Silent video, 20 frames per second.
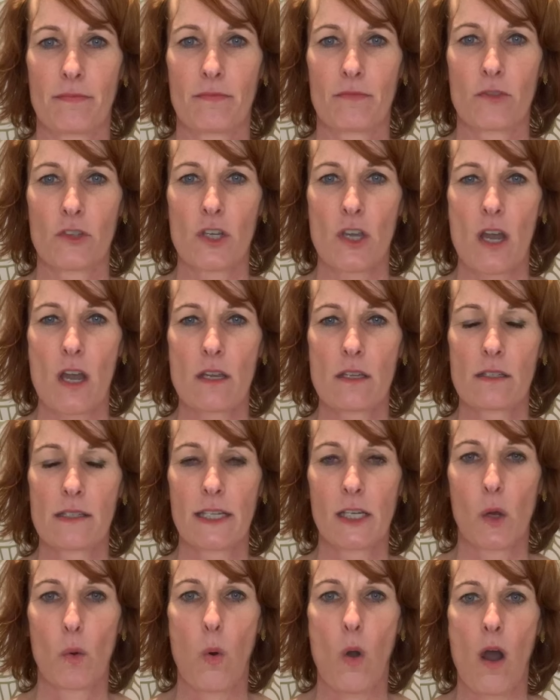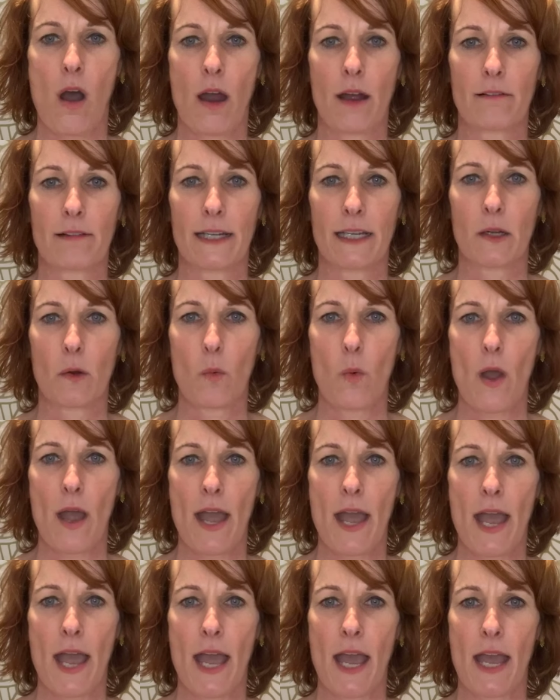Just inquiring,
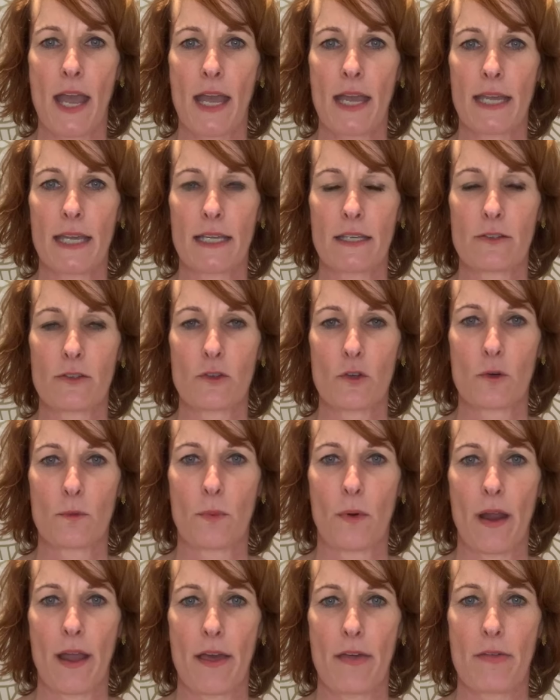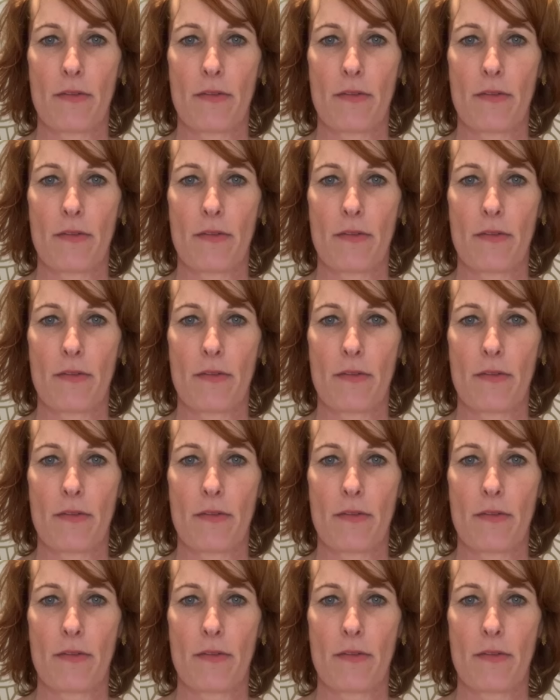where is your breath?